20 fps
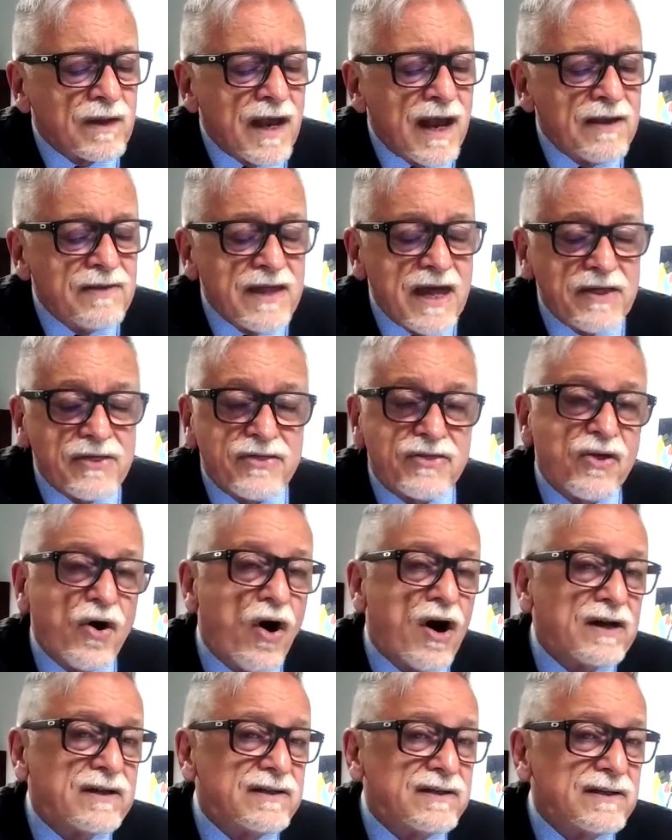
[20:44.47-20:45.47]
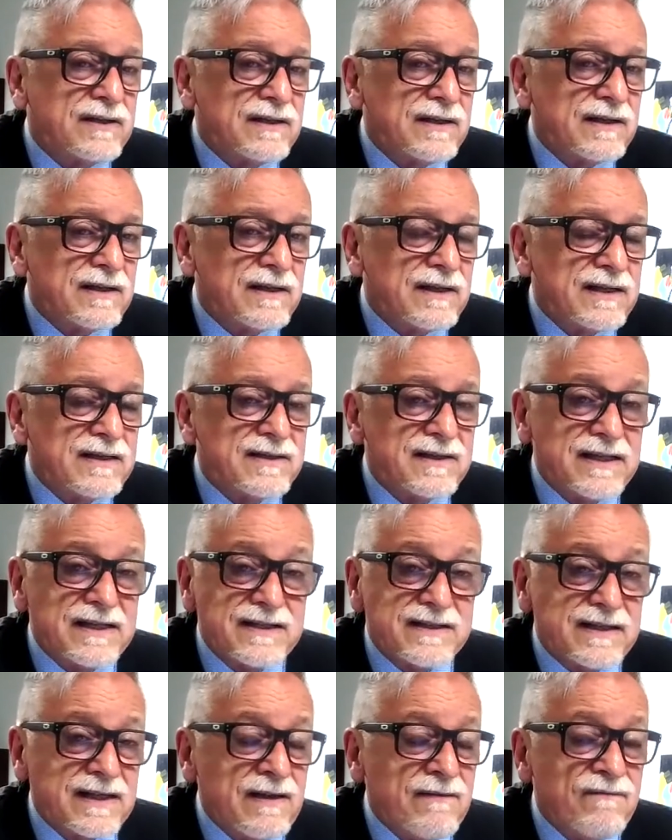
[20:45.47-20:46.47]
and that thought is
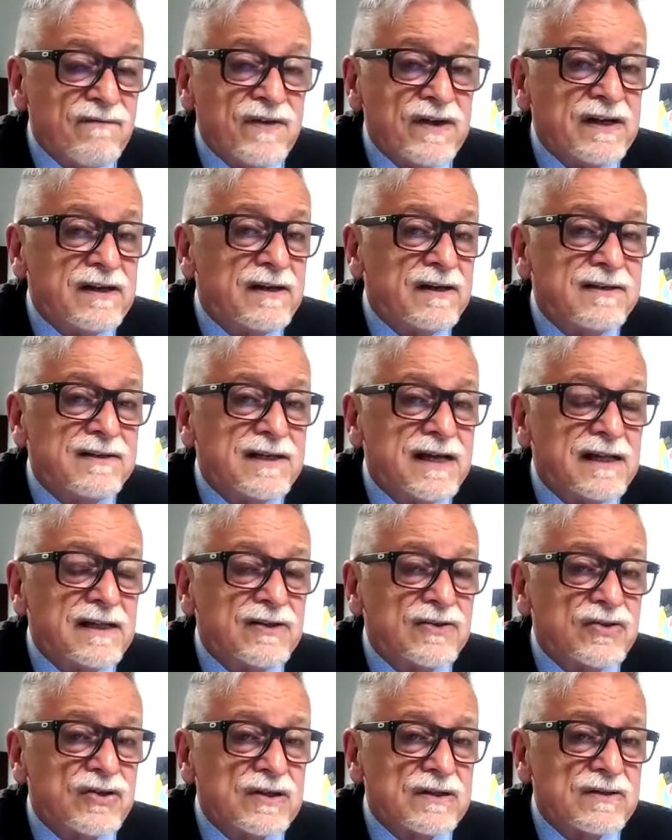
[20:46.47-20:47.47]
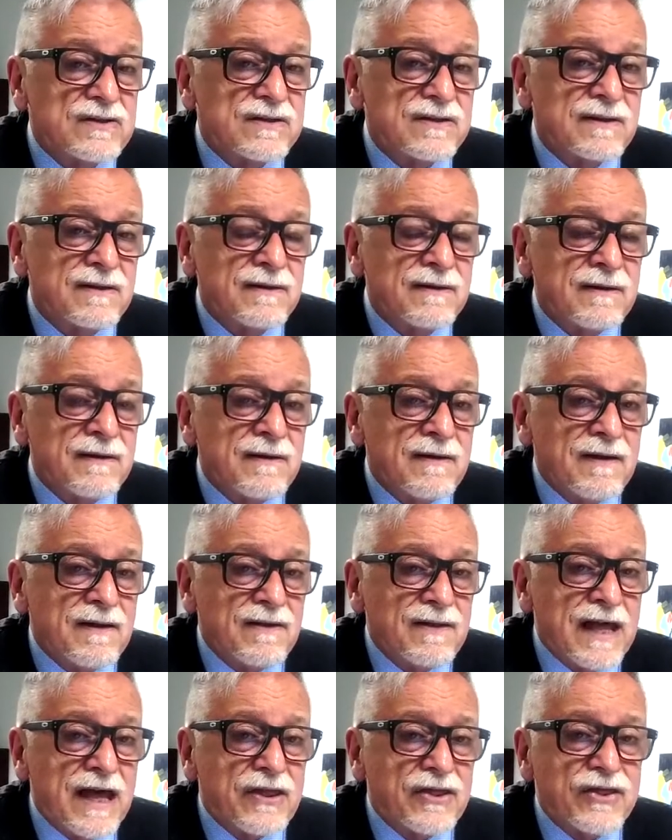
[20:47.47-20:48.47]
this infinite intelligence.
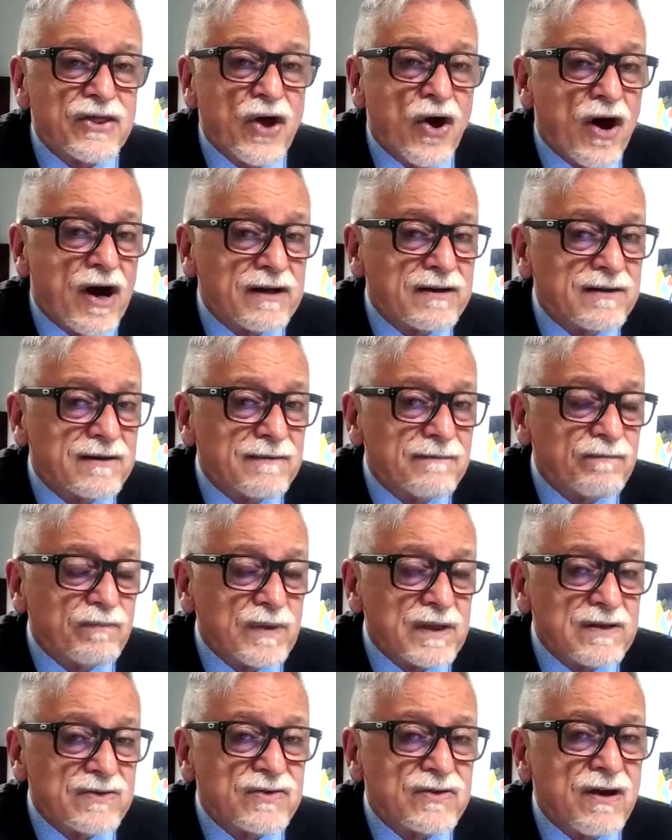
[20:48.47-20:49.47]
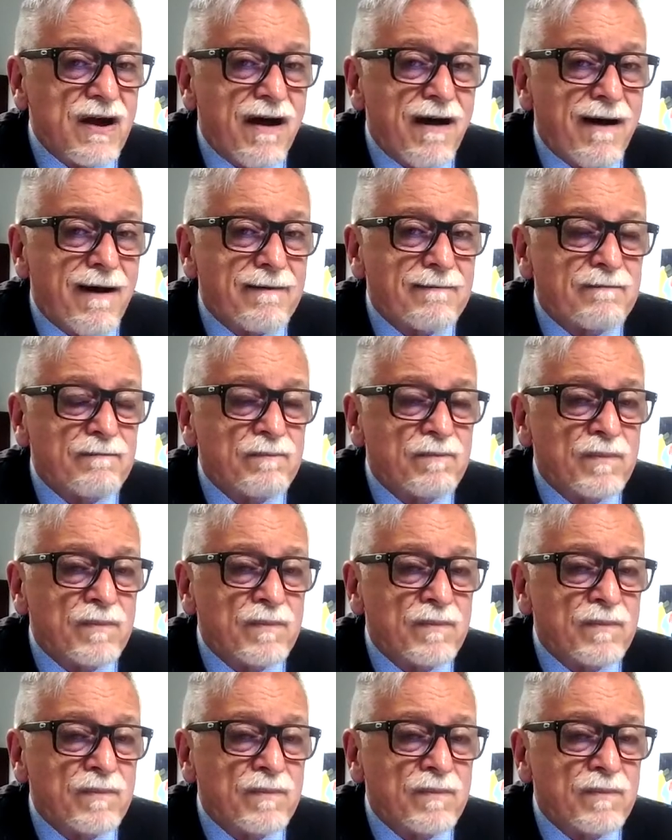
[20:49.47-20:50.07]
That thought is God.